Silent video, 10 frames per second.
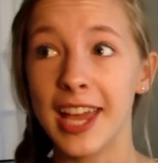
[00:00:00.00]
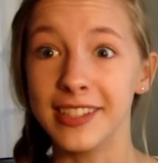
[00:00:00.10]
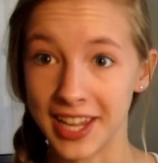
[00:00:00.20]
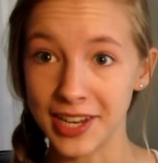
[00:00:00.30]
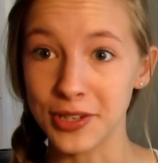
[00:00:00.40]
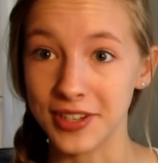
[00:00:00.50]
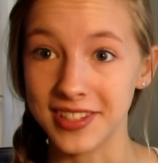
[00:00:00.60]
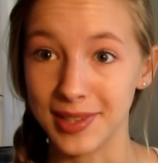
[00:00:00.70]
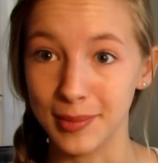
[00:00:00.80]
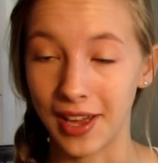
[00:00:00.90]

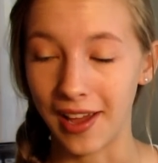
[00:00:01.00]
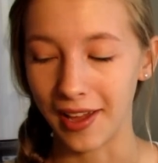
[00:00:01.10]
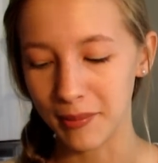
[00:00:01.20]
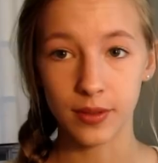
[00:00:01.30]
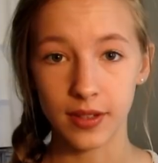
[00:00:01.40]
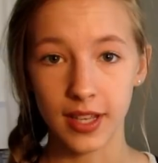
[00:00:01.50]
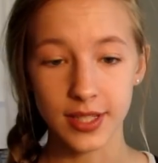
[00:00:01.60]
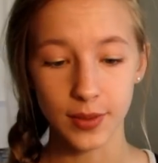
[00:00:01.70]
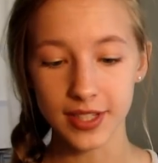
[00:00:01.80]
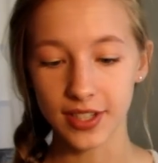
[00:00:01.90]
dangerous sometimes.
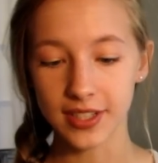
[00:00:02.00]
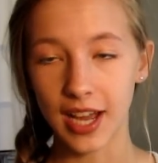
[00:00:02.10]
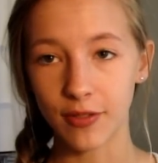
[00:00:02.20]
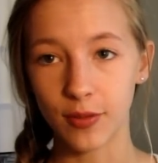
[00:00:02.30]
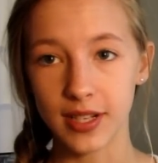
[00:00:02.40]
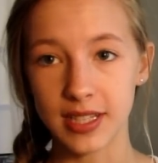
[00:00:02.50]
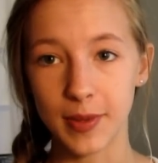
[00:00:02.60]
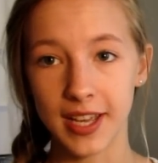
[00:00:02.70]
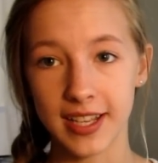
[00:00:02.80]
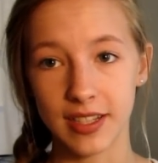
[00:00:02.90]
It's always good to have ones
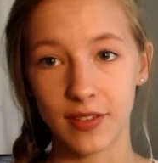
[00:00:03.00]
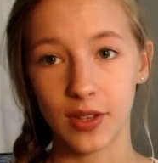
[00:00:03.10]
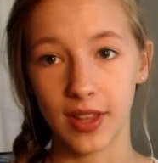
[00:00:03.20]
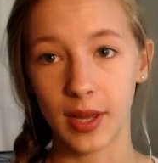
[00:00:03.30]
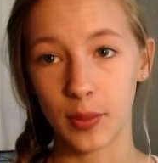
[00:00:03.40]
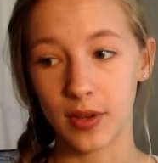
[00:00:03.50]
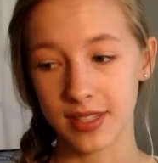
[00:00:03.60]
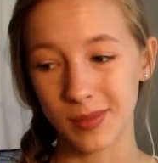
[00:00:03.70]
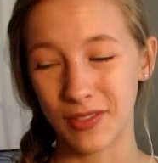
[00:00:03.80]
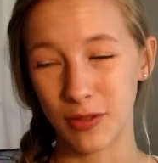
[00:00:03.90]
because if you like want
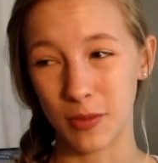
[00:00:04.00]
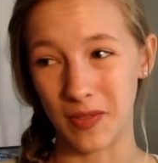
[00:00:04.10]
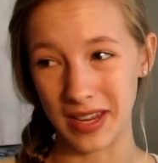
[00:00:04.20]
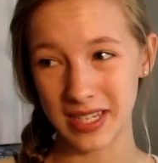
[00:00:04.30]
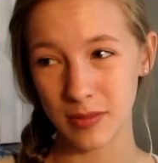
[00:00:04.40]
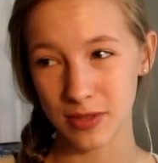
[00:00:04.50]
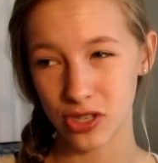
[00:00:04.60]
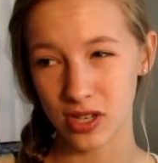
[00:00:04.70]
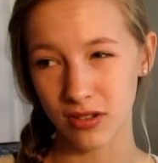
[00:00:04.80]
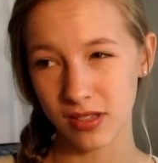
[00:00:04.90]
something from the vending
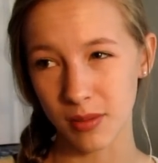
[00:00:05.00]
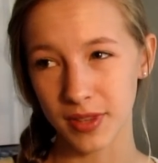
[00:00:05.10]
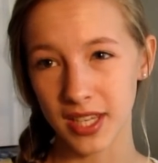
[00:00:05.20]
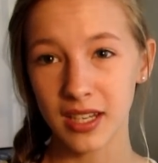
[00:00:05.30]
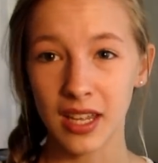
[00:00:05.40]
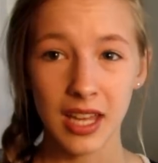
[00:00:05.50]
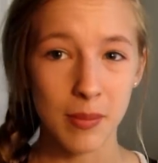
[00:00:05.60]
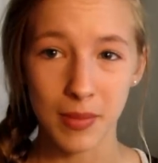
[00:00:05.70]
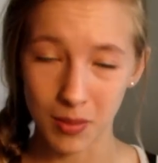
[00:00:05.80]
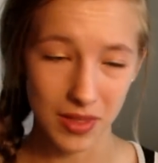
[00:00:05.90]
machine or something,
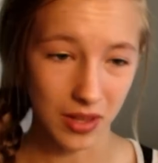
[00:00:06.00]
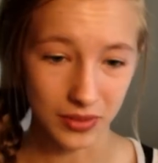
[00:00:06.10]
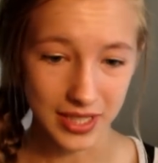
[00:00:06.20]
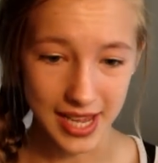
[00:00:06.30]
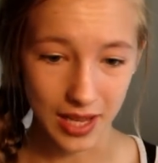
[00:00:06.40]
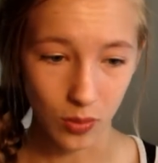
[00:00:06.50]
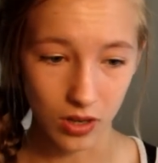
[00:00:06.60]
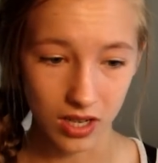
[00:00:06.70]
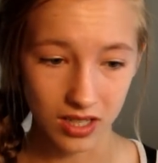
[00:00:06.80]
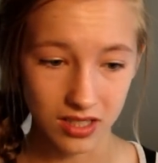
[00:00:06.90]
maybe they only take
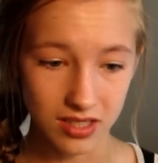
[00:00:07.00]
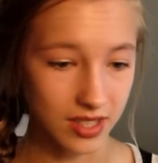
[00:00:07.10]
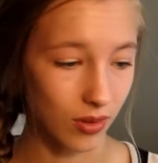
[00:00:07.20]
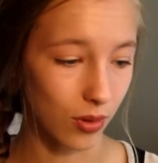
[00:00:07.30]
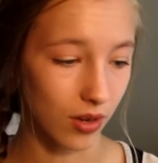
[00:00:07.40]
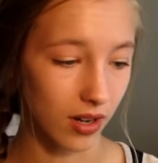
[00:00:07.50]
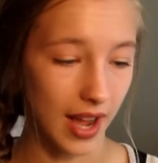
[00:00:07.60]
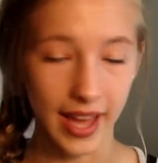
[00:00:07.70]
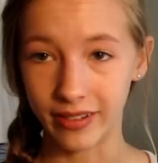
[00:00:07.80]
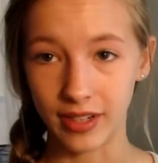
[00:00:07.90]
ones, or
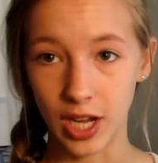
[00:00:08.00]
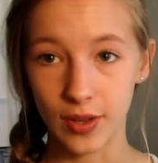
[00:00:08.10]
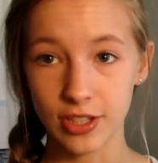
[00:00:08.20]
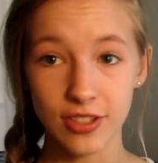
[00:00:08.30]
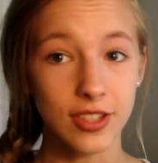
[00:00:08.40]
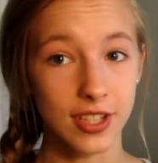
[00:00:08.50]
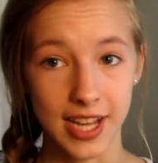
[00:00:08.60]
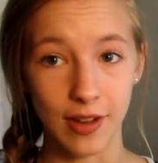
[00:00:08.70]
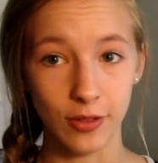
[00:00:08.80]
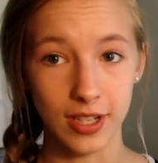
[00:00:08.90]
I don't know, it's just good to
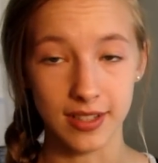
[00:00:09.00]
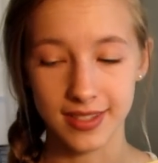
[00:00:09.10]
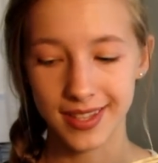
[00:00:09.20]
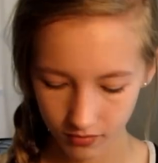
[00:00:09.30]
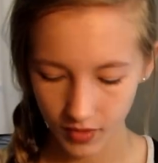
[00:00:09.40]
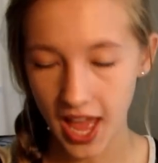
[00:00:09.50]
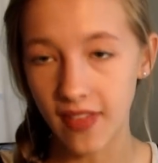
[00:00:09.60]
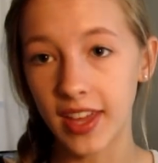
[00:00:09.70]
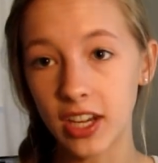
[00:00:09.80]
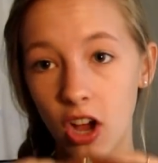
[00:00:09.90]
have ones.
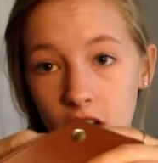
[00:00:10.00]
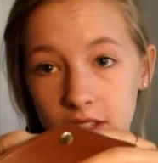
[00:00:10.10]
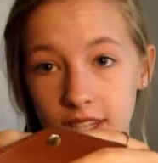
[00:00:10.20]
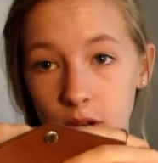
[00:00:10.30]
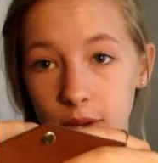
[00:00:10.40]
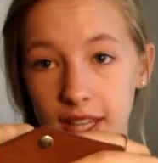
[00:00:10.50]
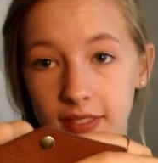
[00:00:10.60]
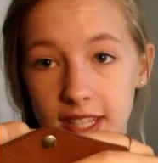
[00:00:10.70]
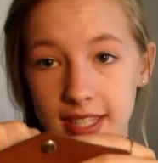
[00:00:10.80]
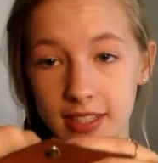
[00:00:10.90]
And then also
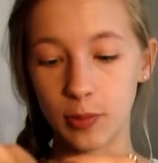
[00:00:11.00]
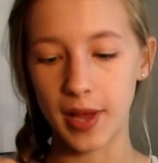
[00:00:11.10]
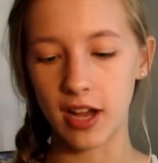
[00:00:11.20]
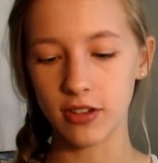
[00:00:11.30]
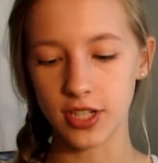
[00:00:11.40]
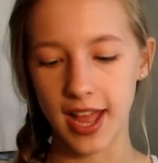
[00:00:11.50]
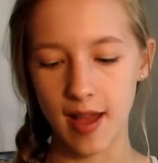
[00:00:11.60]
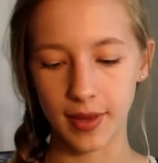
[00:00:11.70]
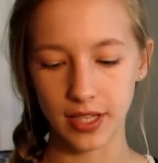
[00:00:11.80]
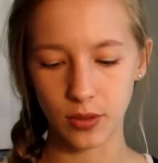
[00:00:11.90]
in this little pouch I
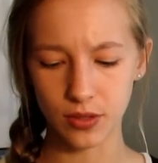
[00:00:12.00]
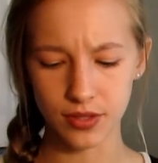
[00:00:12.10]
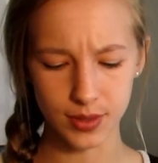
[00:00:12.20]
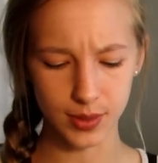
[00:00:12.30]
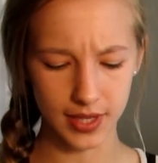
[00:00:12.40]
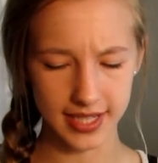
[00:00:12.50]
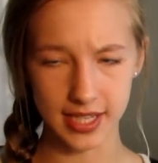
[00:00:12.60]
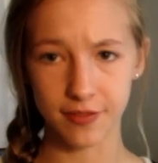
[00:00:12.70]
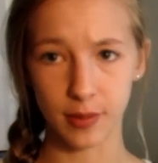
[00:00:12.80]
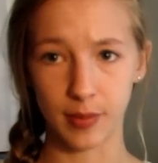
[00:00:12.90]
have my old school
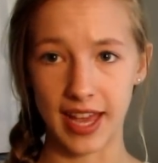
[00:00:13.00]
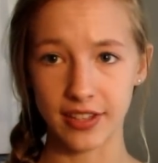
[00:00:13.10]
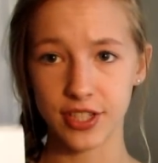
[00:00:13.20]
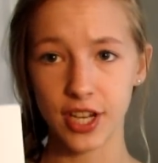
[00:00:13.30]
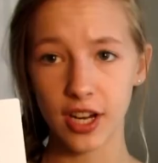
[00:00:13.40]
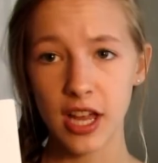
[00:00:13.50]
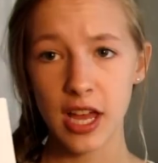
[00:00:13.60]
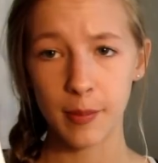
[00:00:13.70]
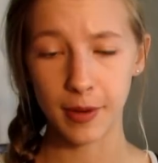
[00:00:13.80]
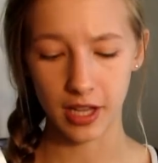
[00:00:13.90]
ID from last year,
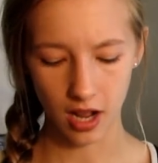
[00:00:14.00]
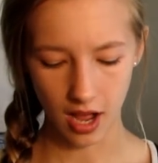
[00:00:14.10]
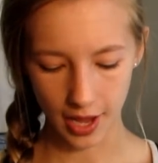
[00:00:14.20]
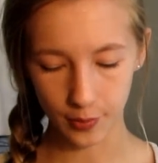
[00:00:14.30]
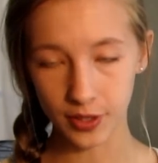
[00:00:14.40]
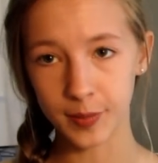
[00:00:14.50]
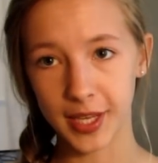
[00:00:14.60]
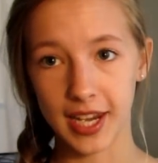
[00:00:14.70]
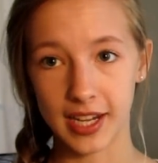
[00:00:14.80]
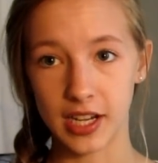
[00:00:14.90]
but I will be
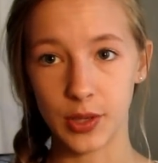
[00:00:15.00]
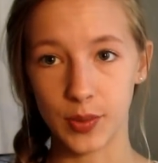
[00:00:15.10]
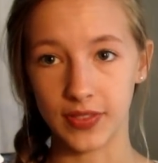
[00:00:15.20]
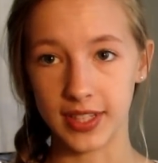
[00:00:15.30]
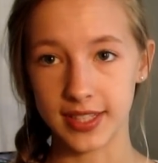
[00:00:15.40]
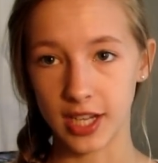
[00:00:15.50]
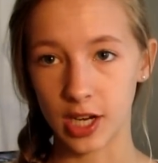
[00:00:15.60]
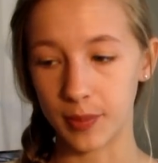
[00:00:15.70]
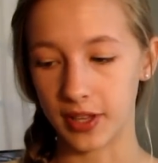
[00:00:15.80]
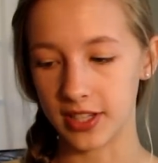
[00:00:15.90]
getting a new one this
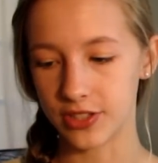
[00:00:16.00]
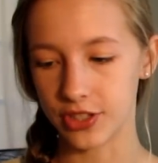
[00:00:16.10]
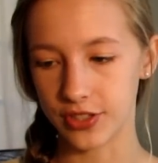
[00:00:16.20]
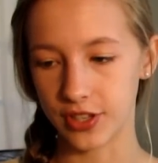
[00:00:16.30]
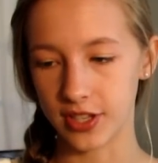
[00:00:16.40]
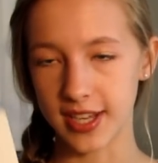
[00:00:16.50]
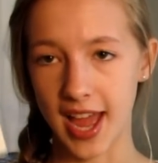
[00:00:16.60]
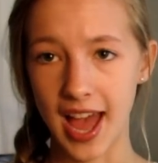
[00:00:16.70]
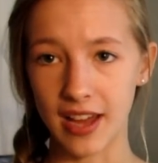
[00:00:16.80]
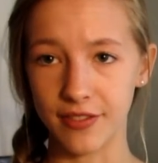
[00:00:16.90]
year, but it's just good to
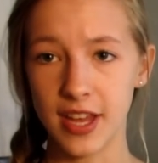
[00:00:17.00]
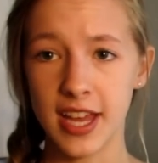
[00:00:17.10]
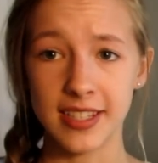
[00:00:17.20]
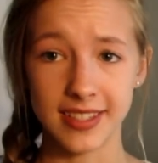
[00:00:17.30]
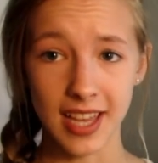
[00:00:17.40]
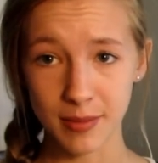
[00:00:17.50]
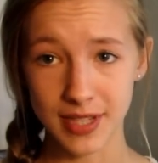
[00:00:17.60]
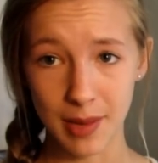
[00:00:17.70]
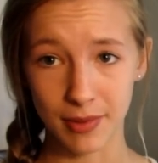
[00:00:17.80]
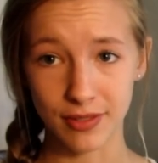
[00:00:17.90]
have some
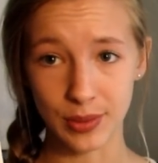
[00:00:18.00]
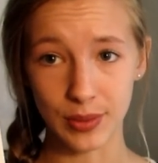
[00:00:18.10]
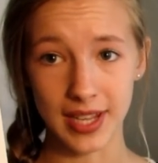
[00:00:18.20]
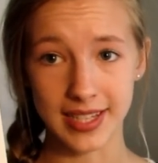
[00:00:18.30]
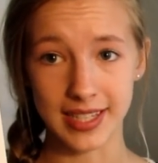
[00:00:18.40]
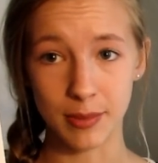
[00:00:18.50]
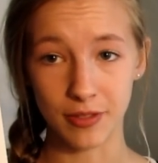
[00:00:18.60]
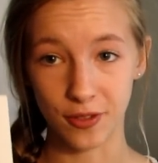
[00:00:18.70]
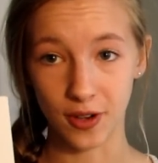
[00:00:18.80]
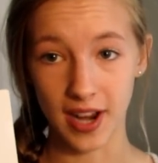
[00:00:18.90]
type of school ID
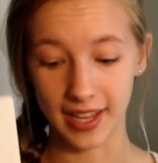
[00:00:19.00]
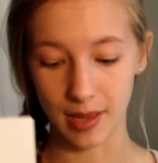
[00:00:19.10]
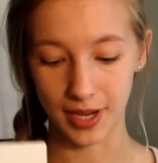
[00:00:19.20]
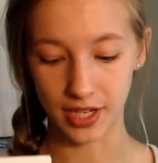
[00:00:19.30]
before I get my